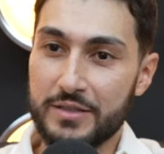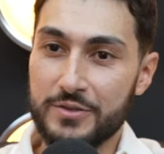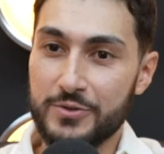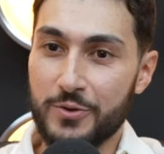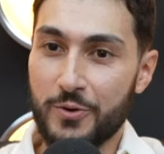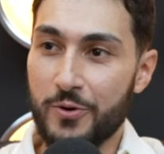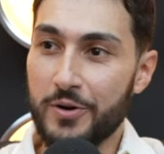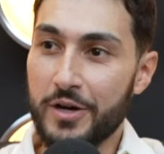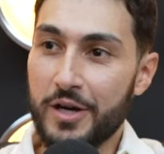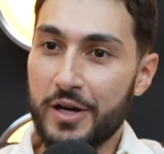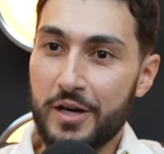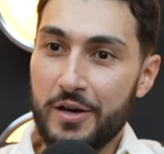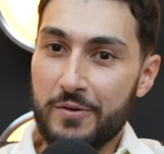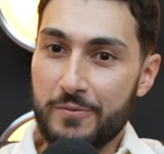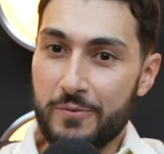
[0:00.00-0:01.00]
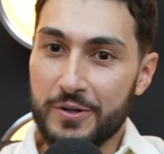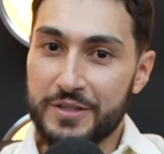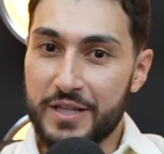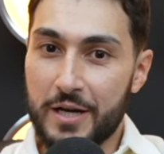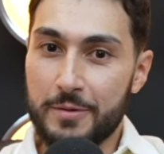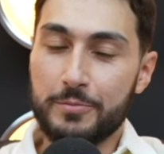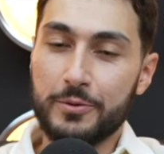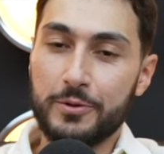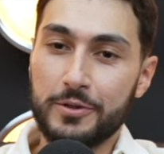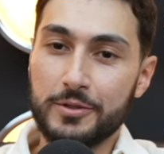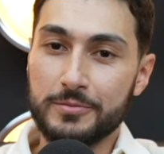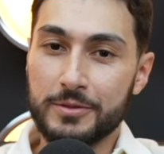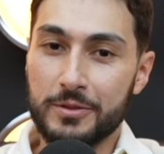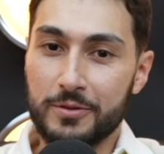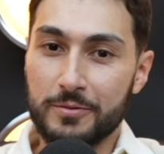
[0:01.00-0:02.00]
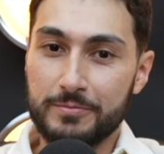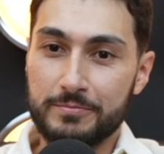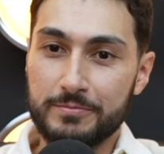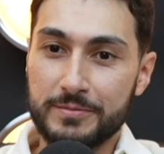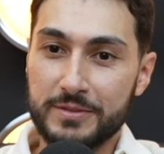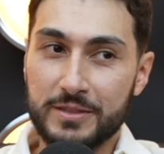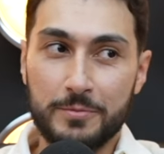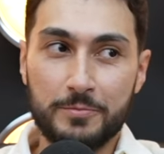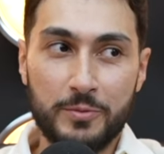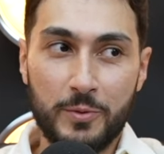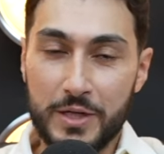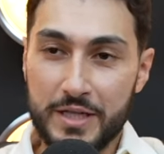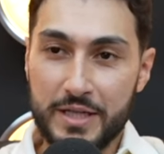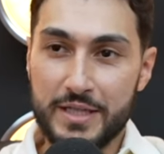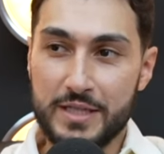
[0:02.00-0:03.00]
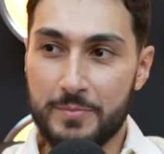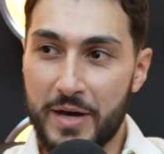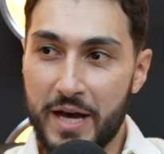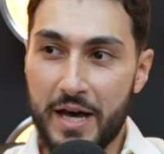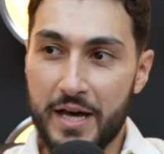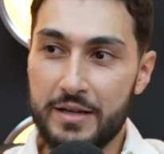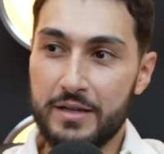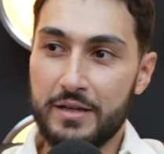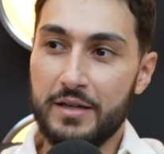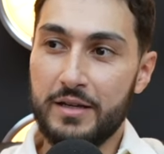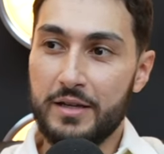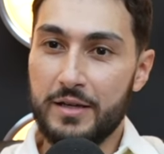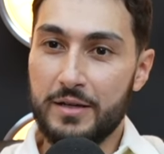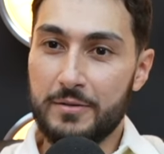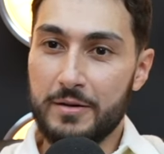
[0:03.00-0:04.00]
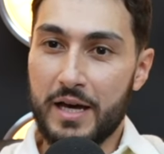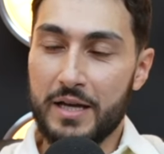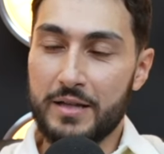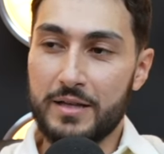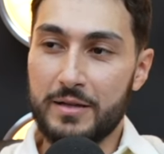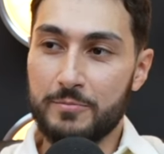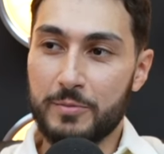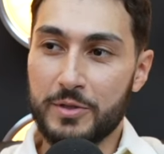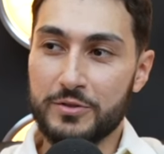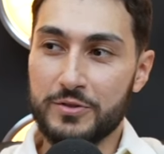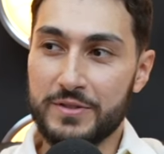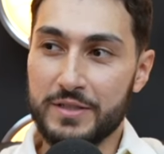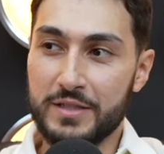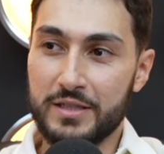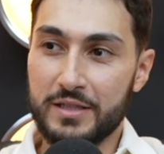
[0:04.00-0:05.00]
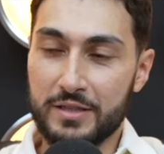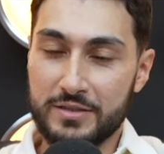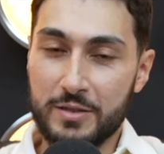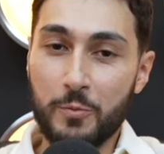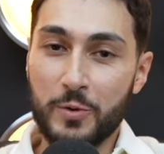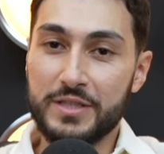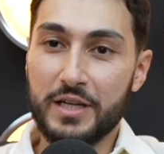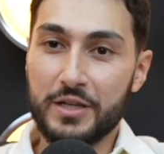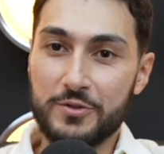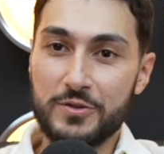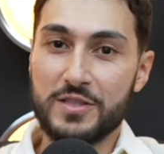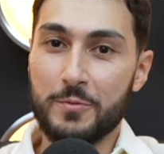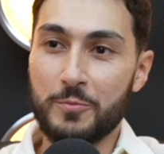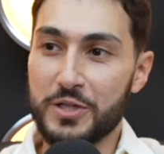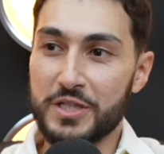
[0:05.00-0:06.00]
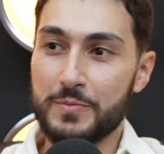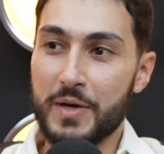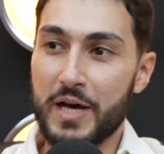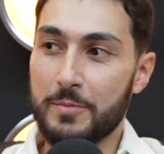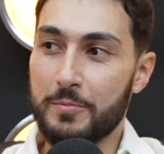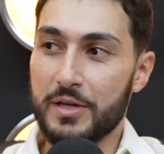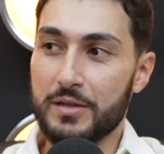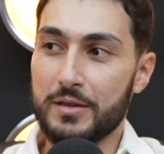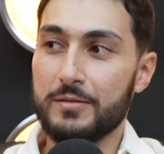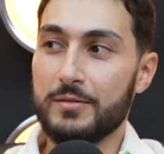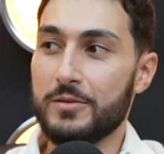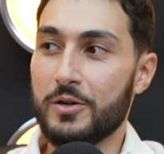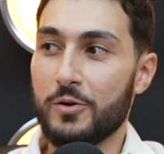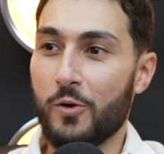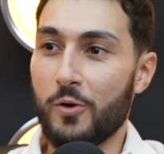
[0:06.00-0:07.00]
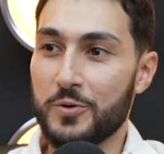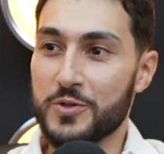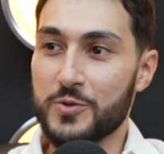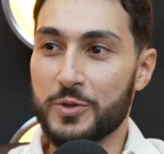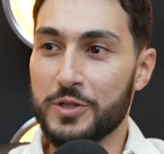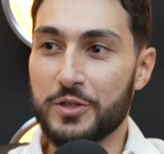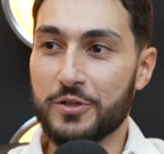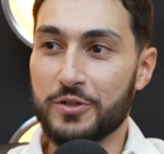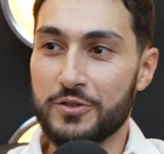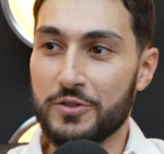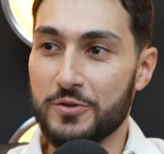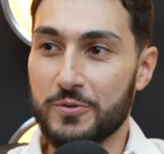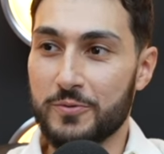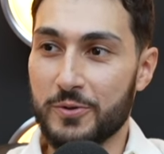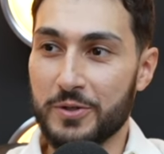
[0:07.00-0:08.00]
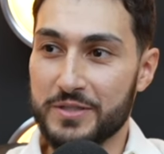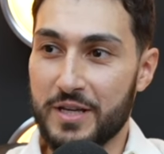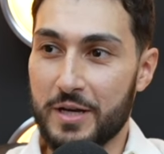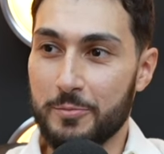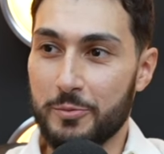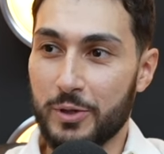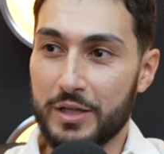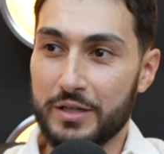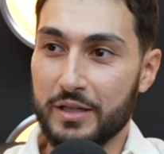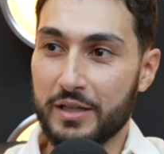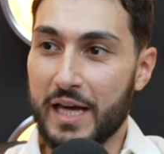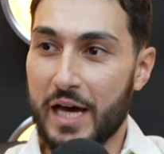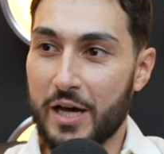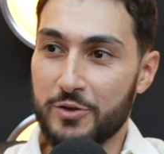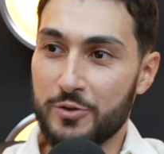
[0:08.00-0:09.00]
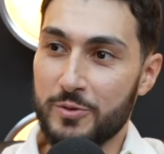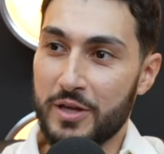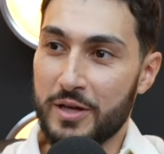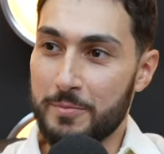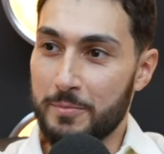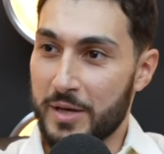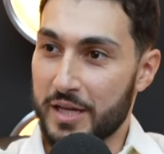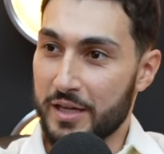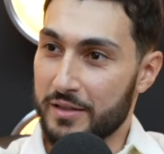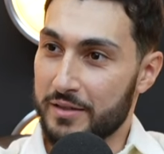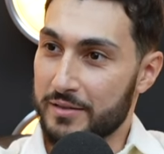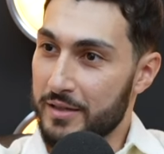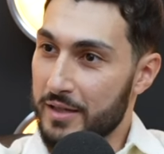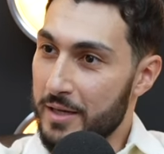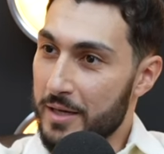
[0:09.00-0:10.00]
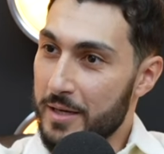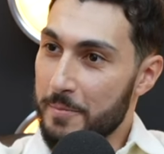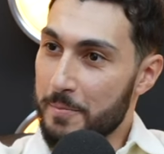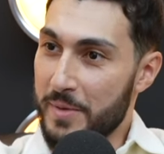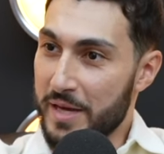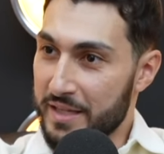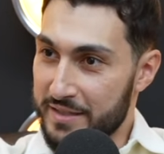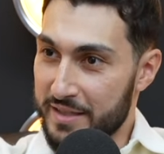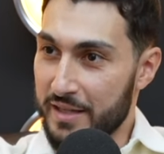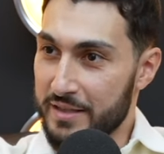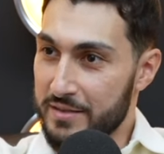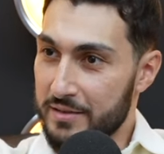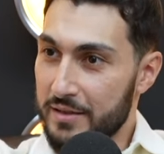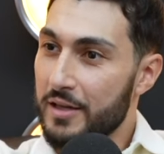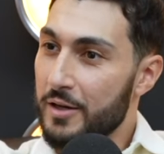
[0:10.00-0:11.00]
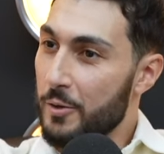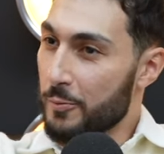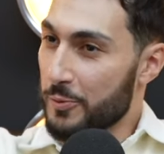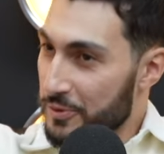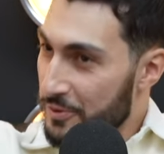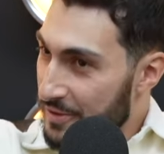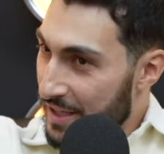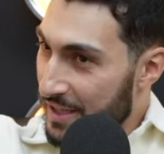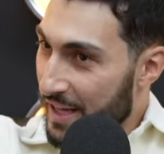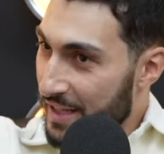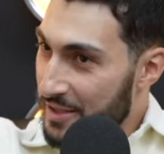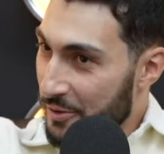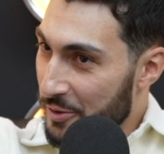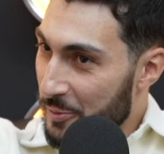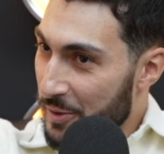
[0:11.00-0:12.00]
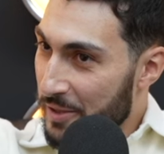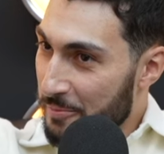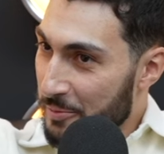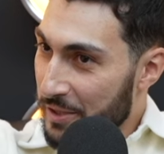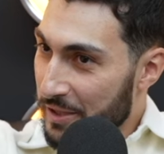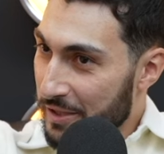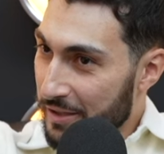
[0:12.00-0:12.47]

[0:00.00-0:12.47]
So, yeah. For example, you know, someone is bad, and then but you see someone tells you someone is bad, like they're always really good to you, for example, and like how do you then make it make sense? But yeah, well, that's a good way of putting. It.